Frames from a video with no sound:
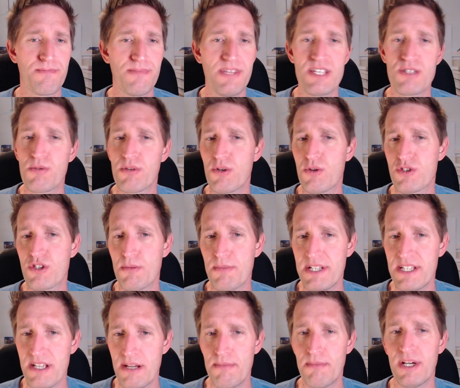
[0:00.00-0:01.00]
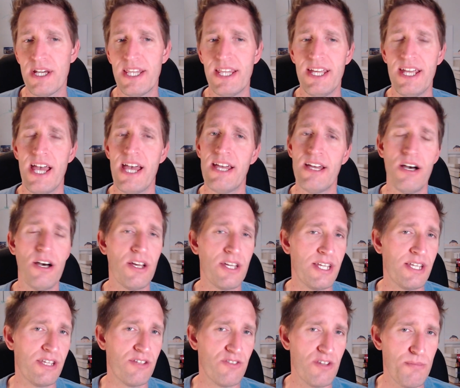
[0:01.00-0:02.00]
This would also be done by the AI
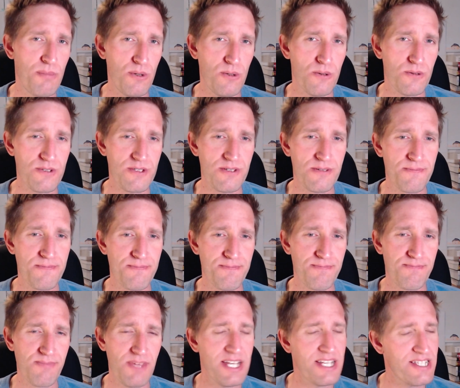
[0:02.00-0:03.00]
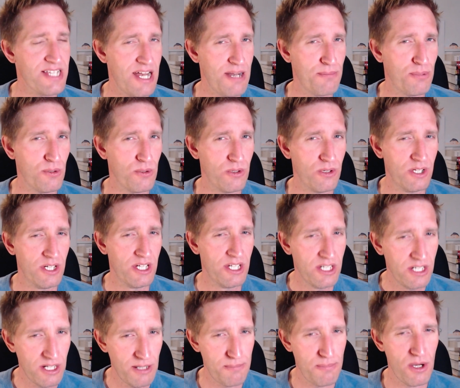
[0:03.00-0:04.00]
in the report. Example,
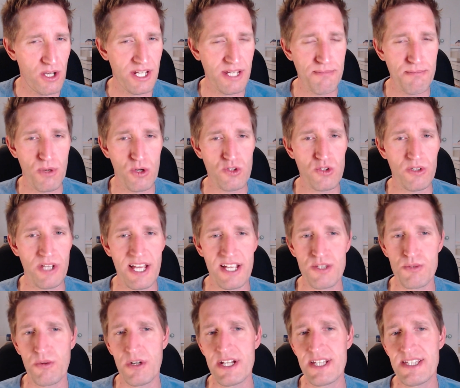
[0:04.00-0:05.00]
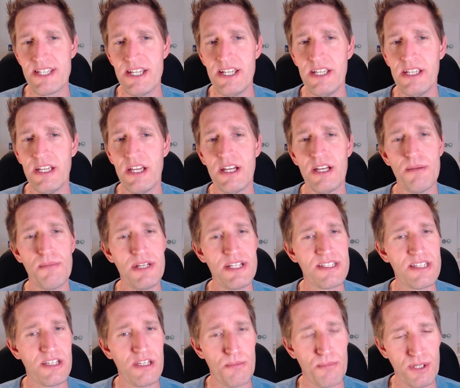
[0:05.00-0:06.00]
a bug in module XYZ
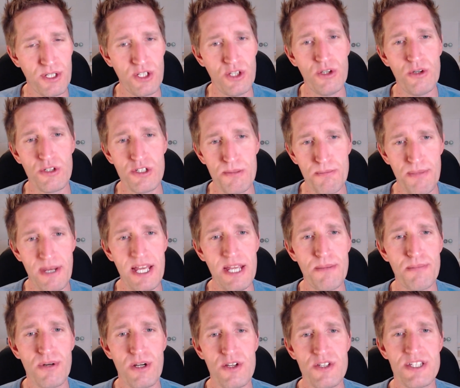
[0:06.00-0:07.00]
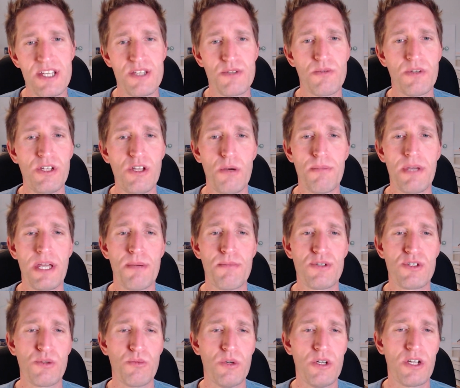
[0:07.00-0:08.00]
means that the procure-to-pay process would not be
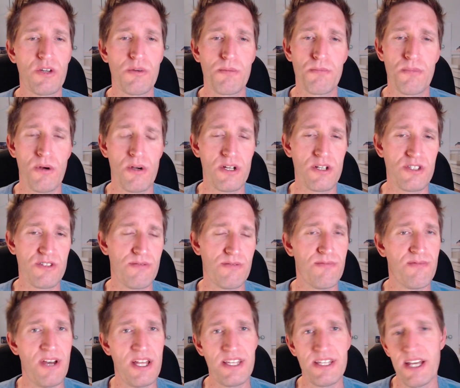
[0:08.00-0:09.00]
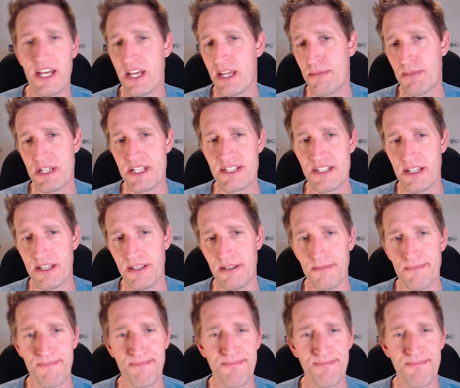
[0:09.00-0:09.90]
able to work with products from vendor ABC.